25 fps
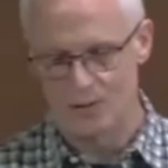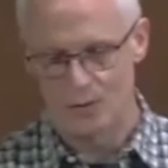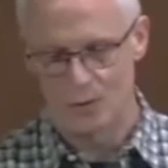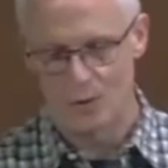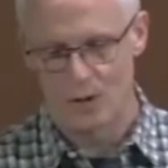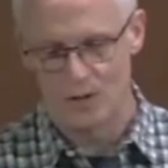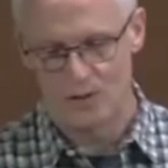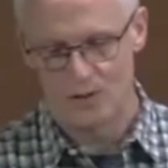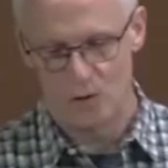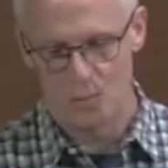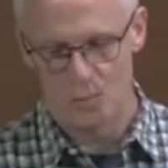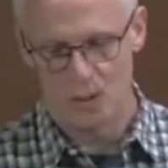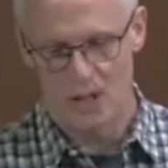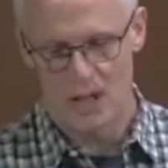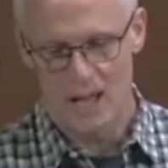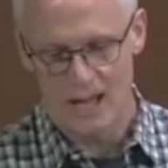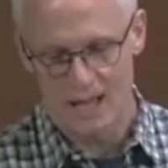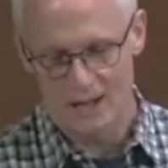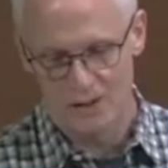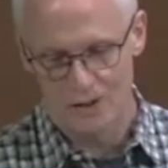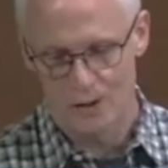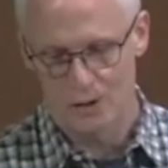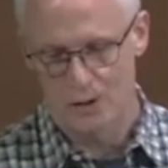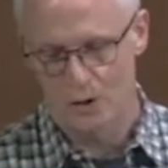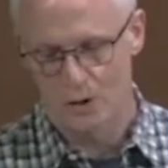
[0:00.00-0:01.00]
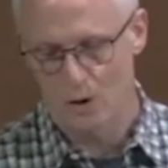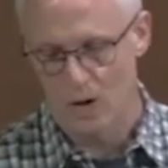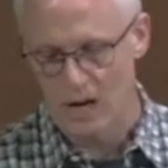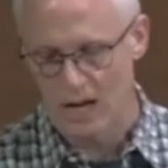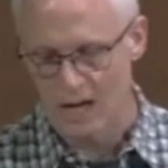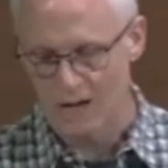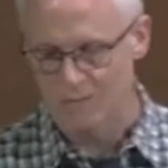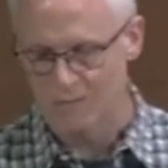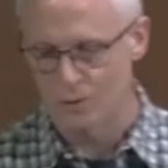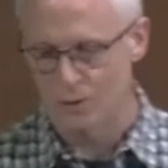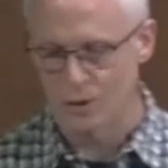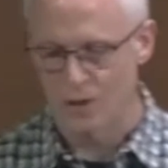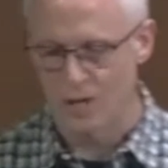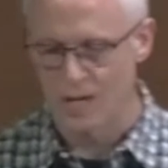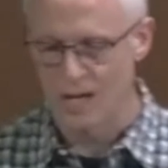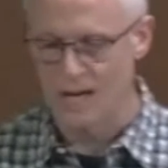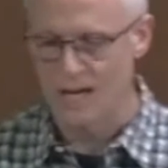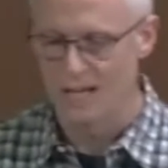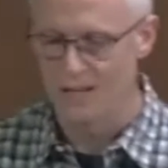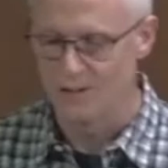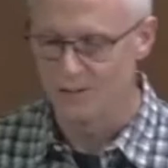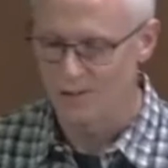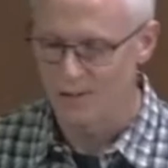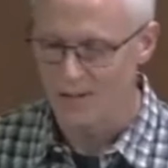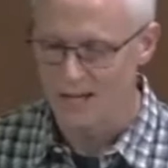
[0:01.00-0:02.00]
Tracy plied her craft for
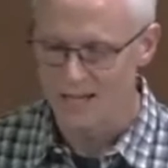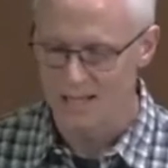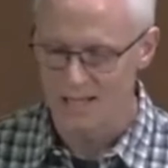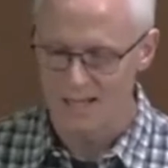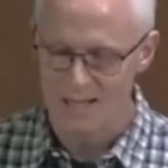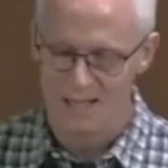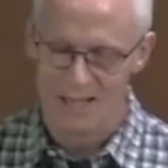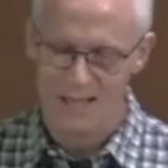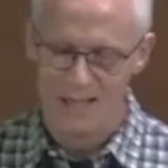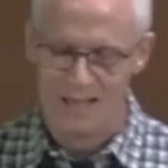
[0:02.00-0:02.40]
clients like